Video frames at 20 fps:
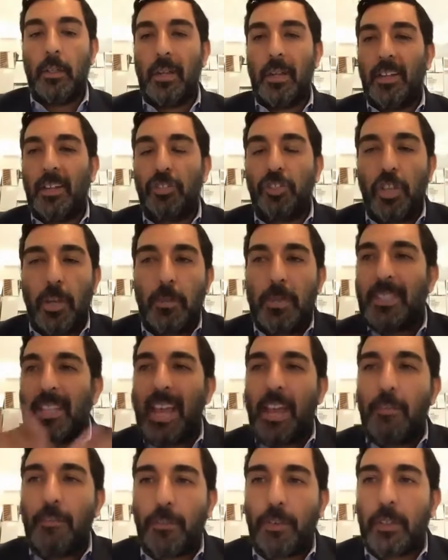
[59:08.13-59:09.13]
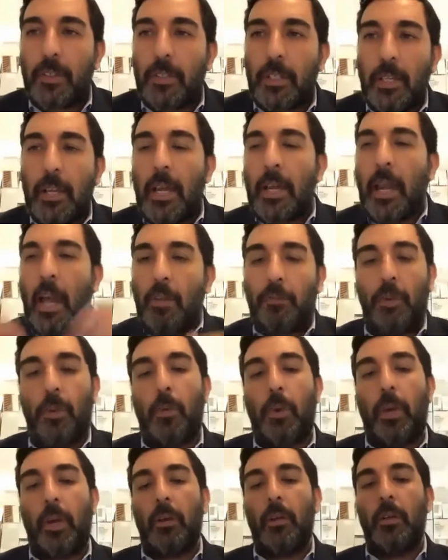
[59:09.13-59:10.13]
Hashem is everything and
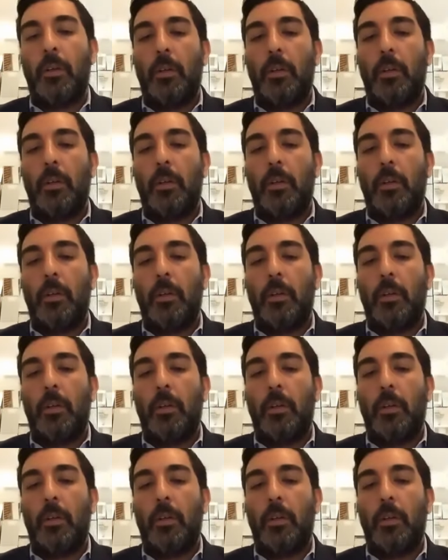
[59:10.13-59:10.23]
everywhere.